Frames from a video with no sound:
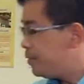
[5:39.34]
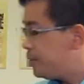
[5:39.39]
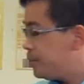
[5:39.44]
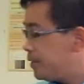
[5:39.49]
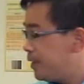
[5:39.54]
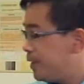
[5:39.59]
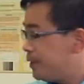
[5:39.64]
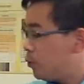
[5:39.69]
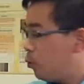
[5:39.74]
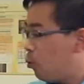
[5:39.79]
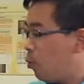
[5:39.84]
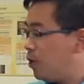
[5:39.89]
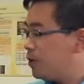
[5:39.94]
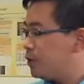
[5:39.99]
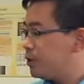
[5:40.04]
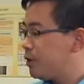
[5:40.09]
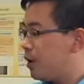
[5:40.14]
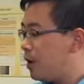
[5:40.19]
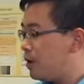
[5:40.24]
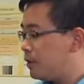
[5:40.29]
you say the
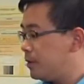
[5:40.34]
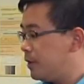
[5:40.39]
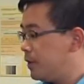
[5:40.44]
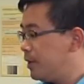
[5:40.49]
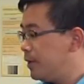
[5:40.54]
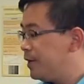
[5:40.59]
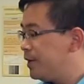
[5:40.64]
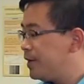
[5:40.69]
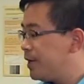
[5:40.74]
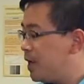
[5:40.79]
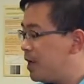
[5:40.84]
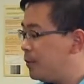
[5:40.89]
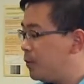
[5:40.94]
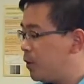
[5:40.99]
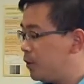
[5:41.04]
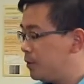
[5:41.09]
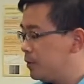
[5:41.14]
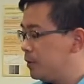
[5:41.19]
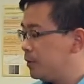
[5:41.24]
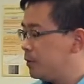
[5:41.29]
watchdog
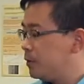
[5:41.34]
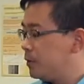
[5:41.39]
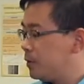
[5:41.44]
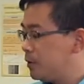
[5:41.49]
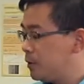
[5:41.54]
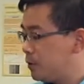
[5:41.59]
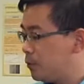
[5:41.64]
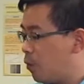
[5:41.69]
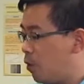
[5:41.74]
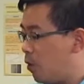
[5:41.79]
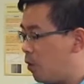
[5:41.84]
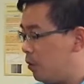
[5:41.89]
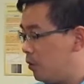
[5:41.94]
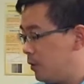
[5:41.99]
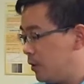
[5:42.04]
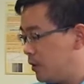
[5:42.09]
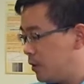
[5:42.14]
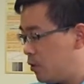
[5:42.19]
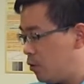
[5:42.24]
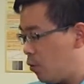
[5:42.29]
enabled
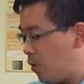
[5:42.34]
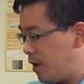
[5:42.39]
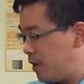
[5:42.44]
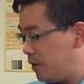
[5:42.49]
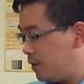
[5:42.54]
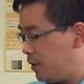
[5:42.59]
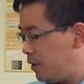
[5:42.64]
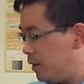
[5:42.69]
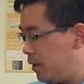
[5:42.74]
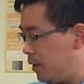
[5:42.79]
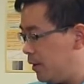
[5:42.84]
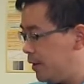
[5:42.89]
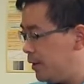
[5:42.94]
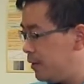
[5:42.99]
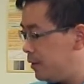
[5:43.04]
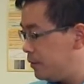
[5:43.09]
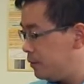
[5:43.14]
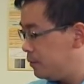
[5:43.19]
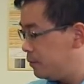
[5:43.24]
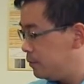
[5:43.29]
small green
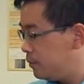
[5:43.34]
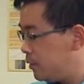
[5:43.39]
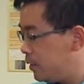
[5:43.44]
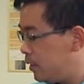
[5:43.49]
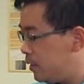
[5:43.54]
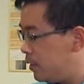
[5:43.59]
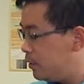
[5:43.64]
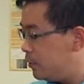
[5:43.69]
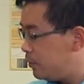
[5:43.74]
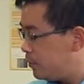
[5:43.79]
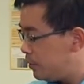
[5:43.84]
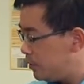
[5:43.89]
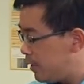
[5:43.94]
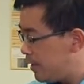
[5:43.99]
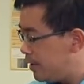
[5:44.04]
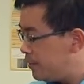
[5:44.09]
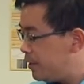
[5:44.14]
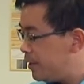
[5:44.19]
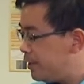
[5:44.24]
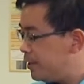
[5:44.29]
little
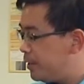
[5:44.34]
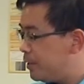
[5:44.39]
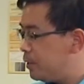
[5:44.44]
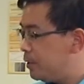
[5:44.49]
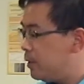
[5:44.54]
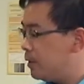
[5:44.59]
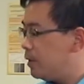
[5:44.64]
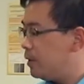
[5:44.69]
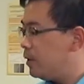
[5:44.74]
LED